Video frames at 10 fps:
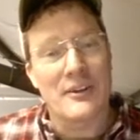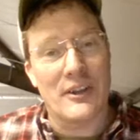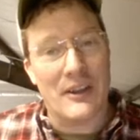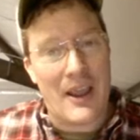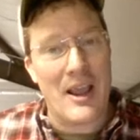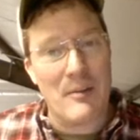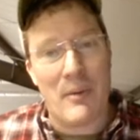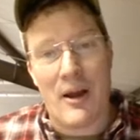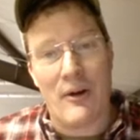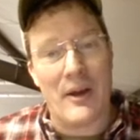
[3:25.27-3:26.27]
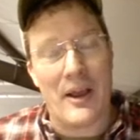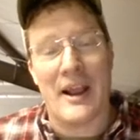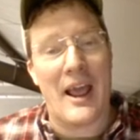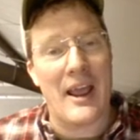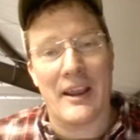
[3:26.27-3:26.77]
to camp out and
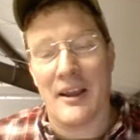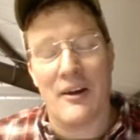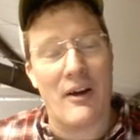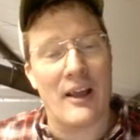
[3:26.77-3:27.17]
hang out.